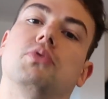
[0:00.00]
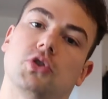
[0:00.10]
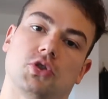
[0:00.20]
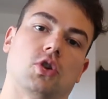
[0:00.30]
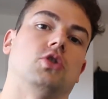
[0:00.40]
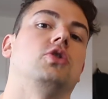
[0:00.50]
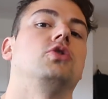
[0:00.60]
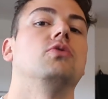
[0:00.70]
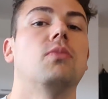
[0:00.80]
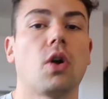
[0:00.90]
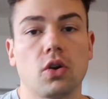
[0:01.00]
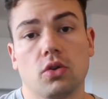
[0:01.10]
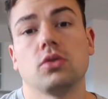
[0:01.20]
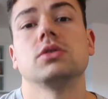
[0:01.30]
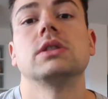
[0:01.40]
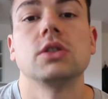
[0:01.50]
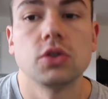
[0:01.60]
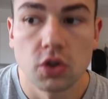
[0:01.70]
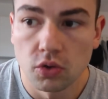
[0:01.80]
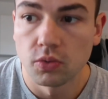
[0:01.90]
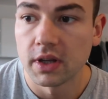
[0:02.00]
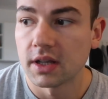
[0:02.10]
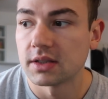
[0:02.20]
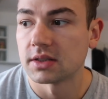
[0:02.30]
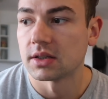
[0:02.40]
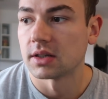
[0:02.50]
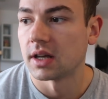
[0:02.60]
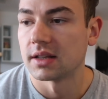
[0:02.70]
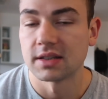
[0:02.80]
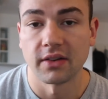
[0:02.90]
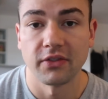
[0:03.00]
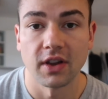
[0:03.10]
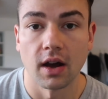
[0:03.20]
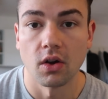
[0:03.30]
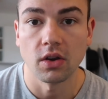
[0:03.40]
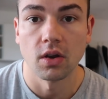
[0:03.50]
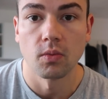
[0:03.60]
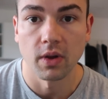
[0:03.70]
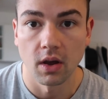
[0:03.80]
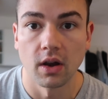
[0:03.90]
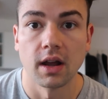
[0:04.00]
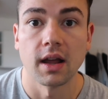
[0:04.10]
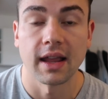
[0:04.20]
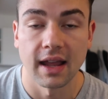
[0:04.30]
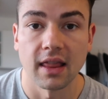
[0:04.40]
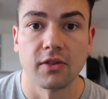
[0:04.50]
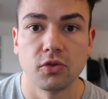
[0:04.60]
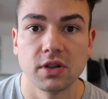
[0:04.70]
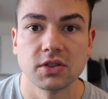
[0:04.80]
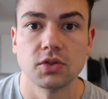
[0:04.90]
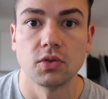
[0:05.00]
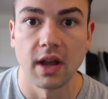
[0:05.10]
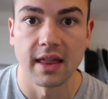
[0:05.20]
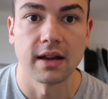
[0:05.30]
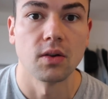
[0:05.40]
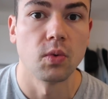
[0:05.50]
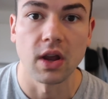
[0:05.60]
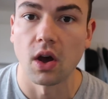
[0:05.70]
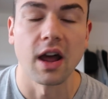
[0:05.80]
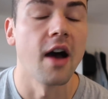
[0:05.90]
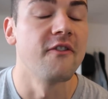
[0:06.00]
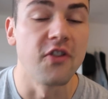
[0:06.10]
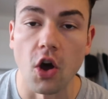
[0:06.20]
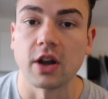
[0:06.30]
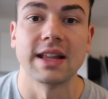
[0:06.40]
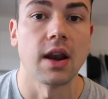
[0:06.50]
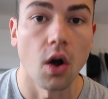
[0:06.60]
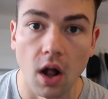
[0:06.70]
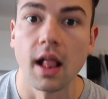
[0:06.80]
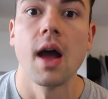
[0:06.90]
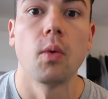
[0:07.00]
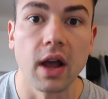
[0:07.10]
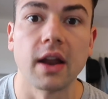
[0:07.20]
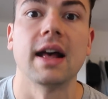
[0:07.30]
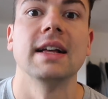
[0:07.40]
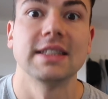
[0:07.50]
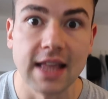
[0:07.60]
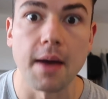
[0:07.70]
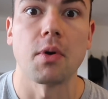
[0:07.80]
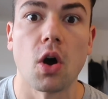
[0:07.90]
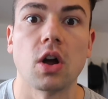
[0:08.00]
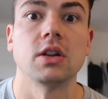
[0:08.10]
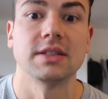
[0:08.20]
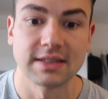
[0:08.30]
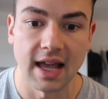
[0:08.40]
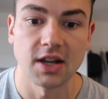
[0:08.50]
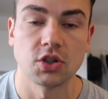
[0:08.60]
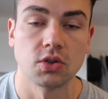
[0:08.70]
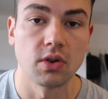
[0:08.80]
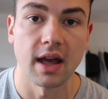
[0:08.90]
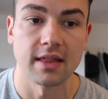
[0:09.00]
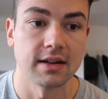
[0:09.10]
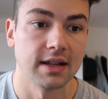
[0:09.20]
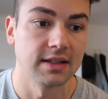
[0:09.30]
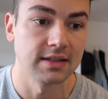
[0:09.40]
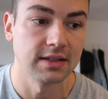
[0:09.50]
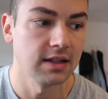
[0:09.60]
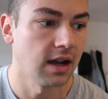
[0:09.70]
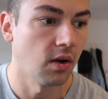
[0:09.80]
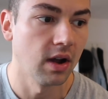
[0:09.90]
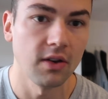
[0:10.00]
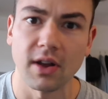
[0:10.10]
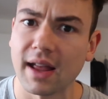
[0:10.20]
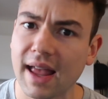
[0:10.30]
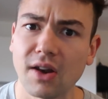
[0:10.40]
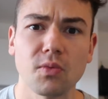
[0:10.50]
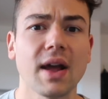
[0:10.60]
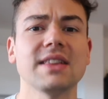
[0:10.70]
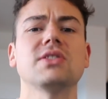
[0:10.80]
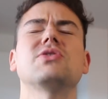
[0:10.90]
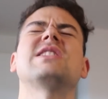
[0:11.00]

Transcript: precisely tomorrow. 2 weeks and something out. We're gonna get through this together. We're gonna vlog that all. We're gonna step on stage together and see how I look. I cannot wait. So